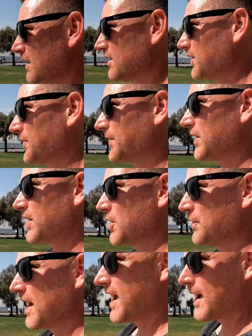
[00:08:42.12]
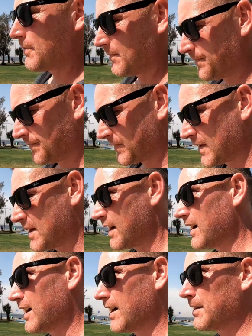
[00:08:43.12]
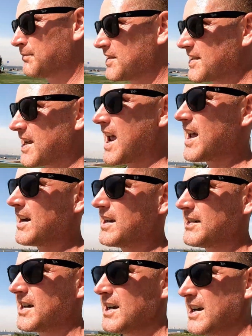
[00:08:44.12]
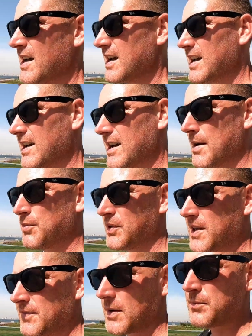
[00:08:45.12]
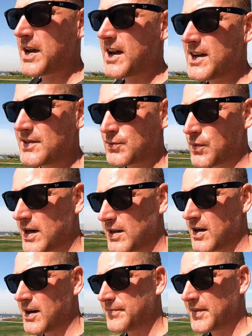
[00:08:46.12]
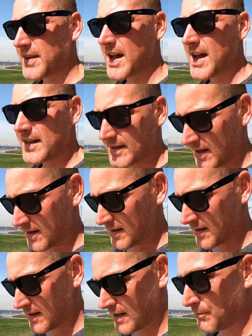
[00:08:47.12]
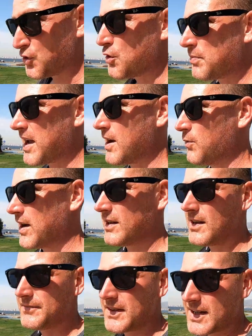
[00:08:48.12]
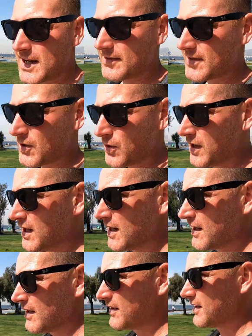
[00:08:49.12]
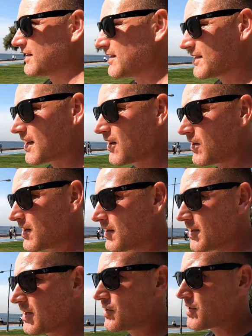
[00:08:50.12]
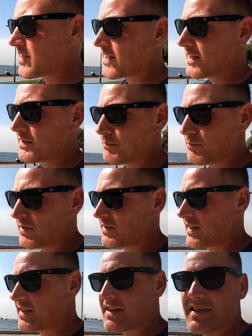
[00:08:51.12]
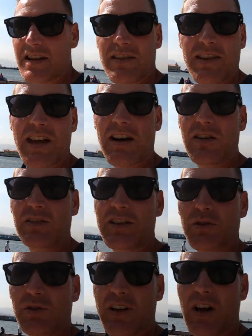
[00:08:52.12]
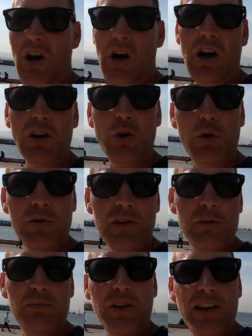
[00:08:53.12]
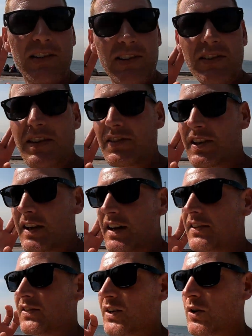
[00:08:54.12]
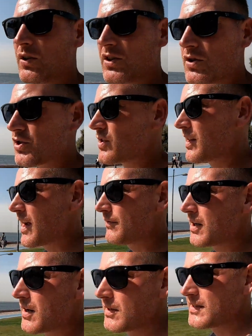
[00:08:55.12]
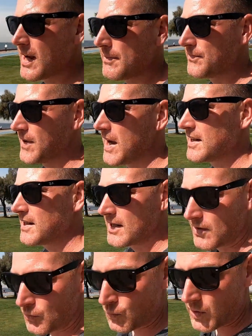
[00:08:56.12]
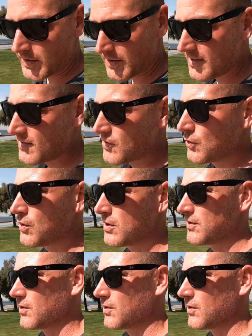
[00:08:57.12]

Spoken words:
Just fill out an app, scan it, and I believe it pays right off of that. You pay right off of that. So this is the area that you can get them, but like I said, they are literally all over the place in the city, so you shouldn't have a hard time finding one of these scooters